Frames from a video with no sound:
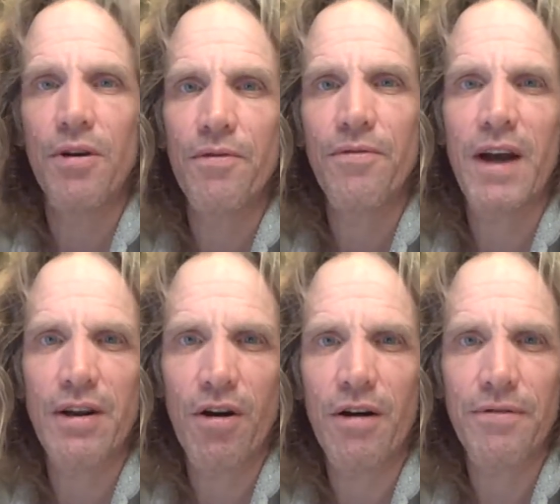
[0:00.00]

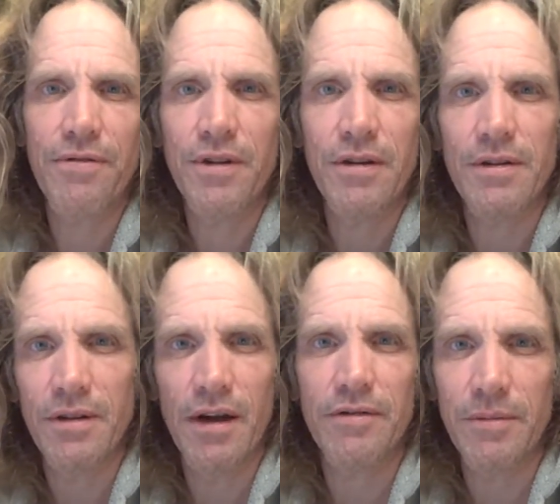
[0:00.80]
fight off the
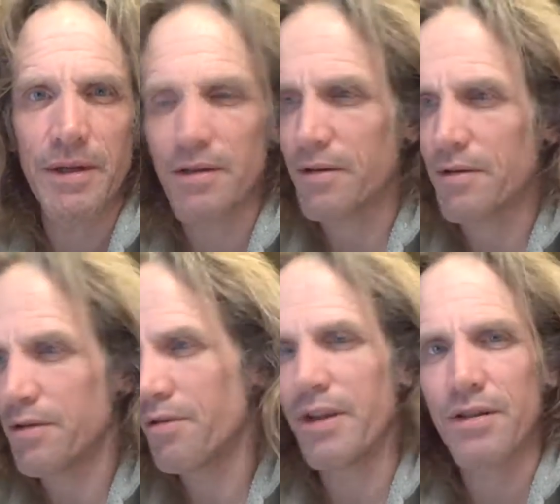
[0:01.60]
government or
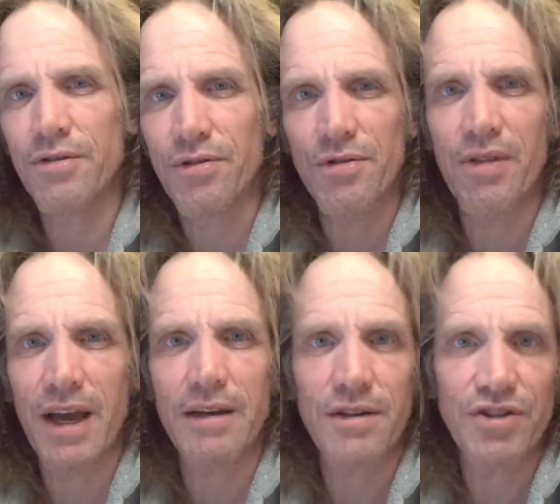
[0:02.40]
do this or do
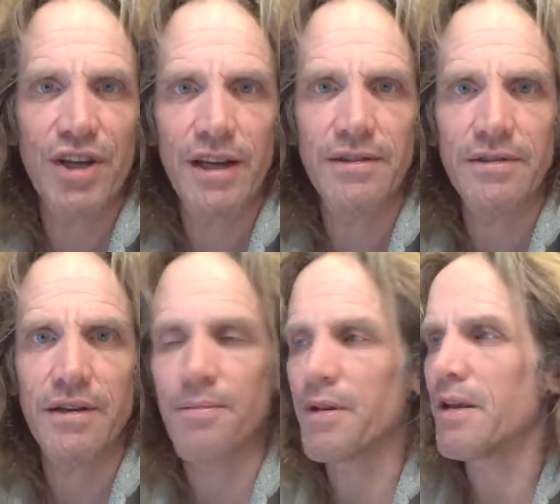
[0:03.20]
that to change
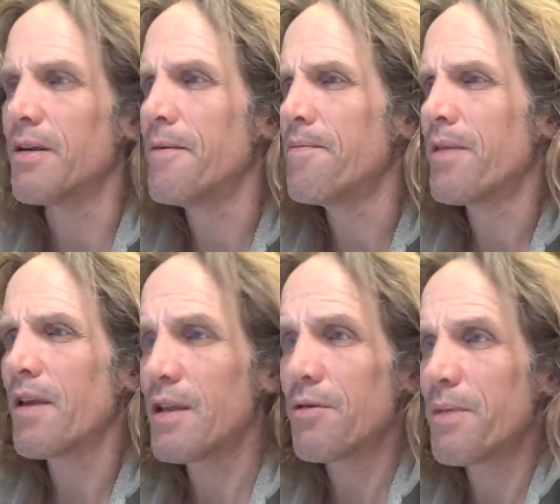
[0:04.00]
something.
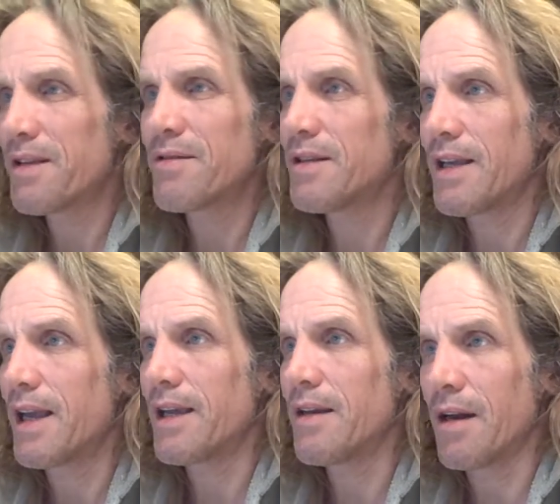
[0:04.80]
And they were basically
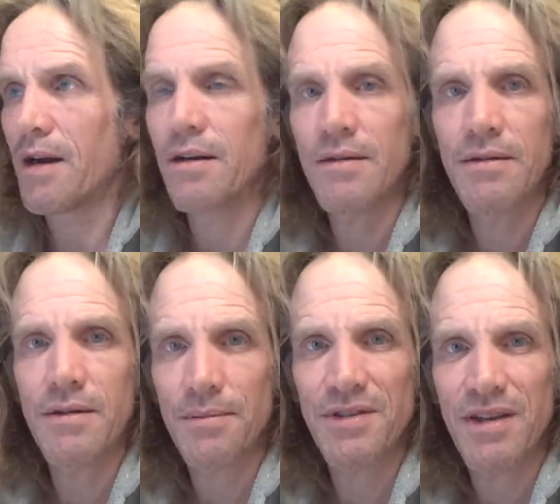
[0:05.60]
taking it on
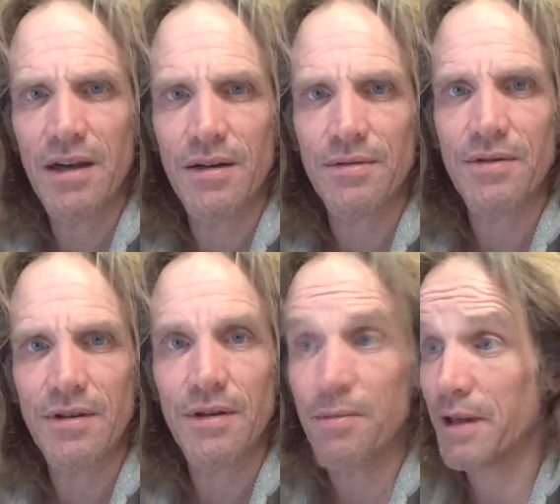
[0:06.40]
themselves.
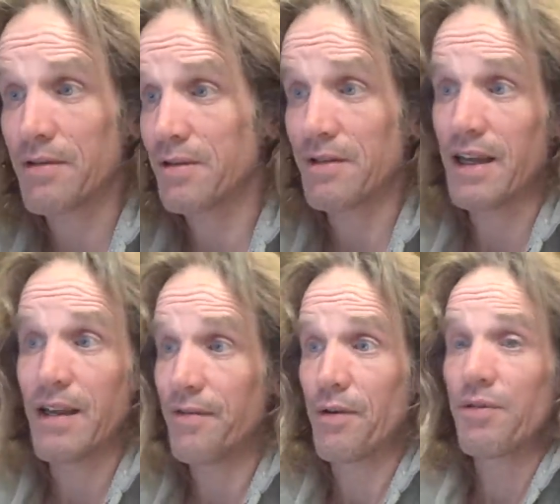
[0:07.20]
And they were basically saying
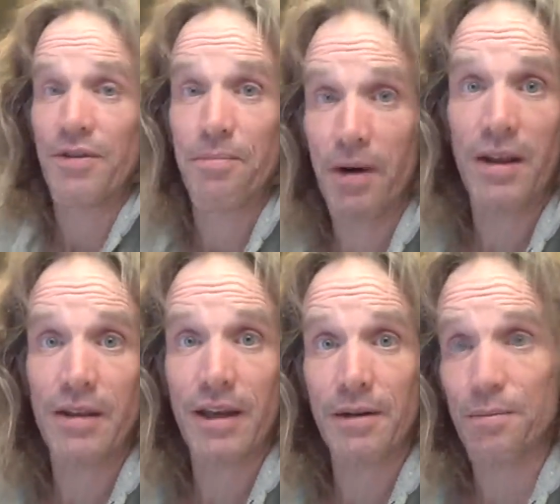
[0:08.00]
if there was a button
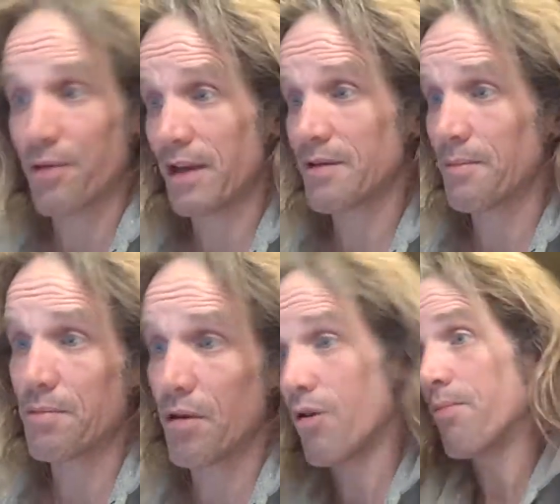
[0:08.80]
they could press to
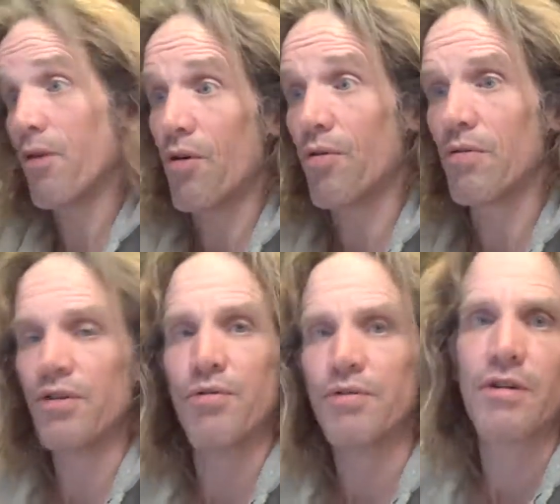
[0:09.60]
blow up the whole
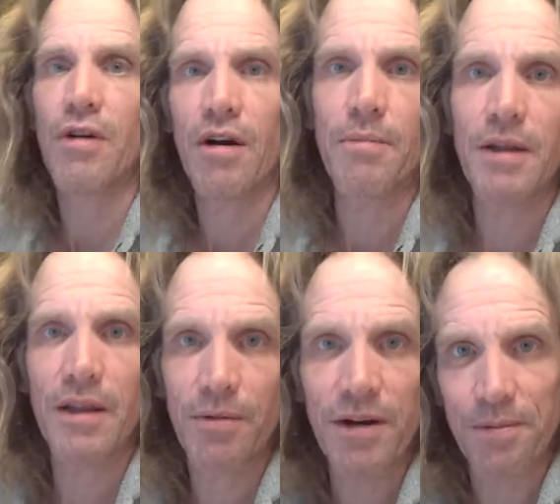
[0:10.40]
Union Army,
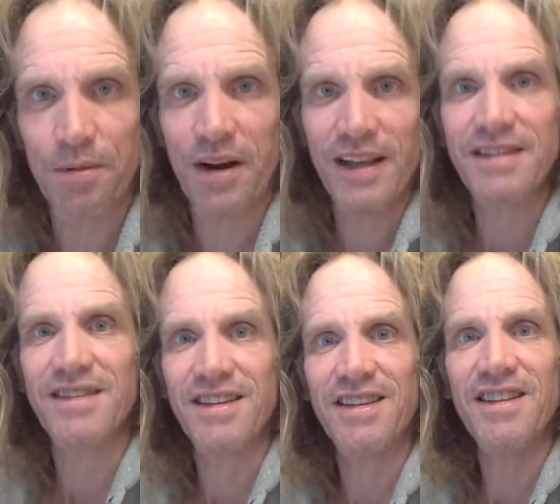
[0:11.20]
they would have
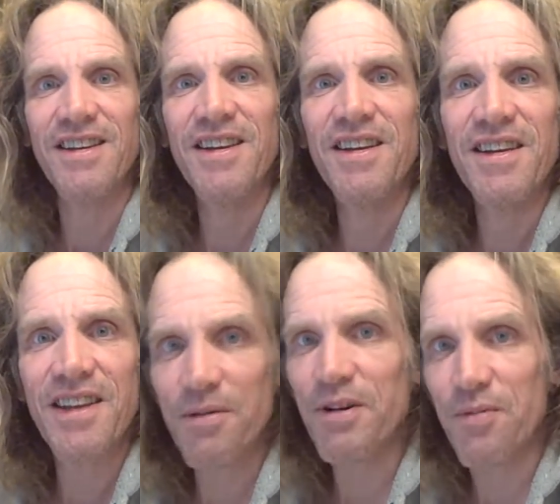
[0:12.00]
pressed it.
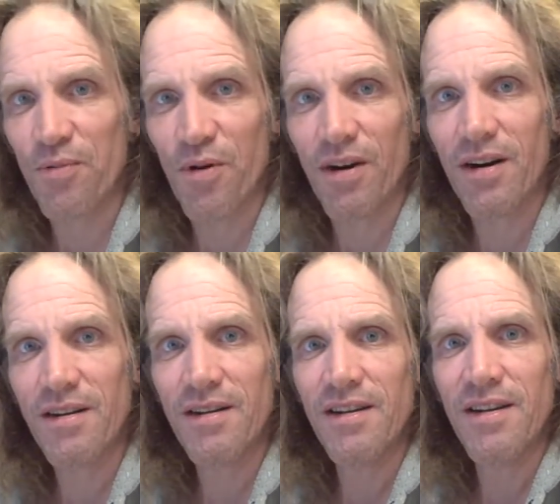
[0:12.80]
They were at
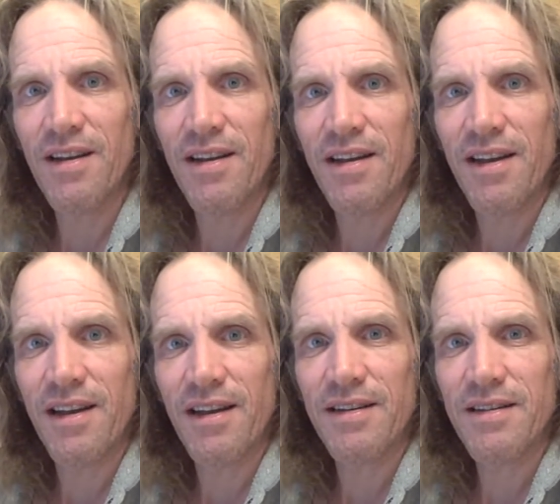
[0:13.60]
war.
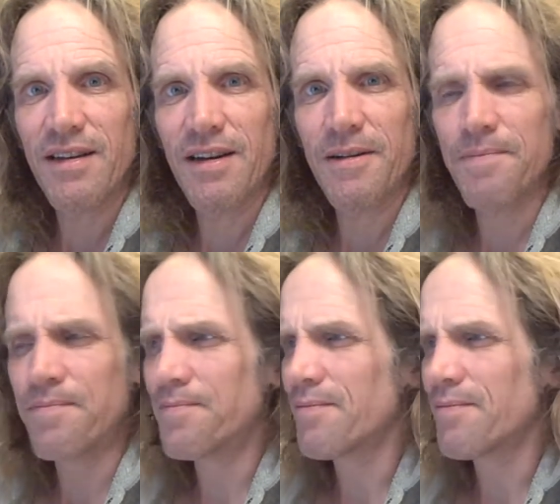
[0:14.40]
And